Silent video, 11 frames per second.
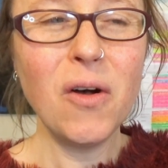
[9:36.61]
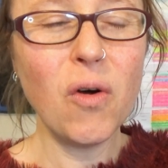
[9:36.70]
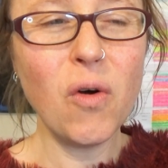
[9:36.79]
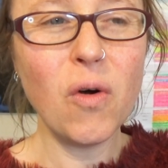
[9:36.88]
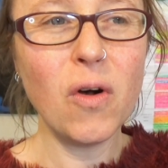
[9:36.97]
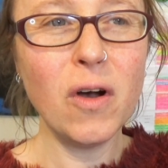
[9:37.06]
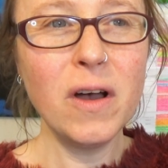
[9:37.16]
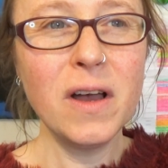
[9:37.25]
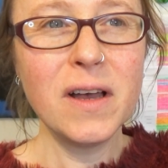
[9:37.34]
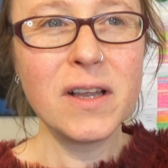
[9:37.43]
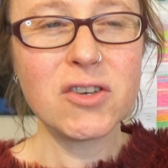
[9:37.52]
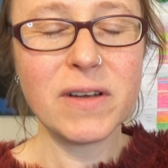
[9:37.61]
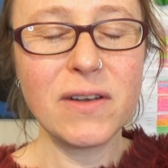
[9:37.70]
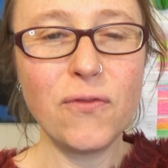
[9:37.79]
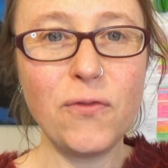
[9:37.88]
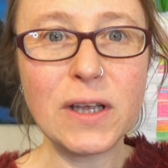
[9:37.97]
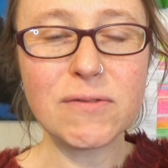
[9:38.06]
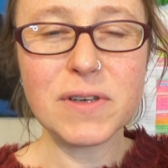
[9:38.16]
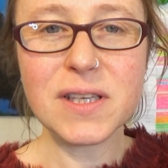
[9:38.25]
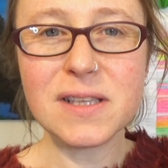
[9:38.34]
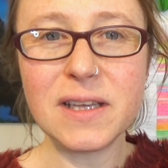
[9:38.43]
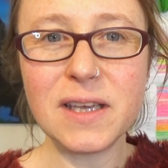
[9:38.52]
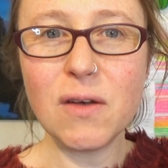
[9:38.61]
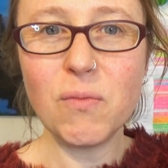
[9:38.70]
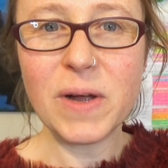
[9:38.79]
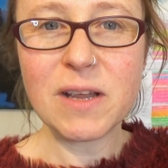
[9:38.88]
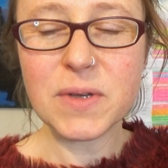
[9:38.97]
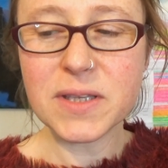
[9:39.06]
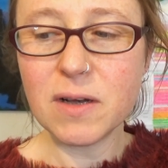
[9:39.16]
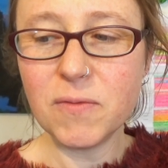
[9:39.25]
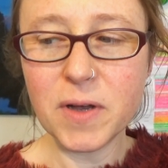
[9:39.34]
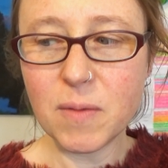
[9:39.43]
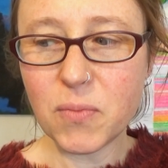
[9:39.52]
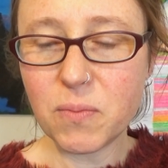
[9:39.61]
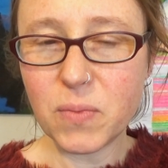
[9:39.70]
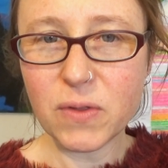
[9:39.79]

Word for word: or try and vigorously wake myself up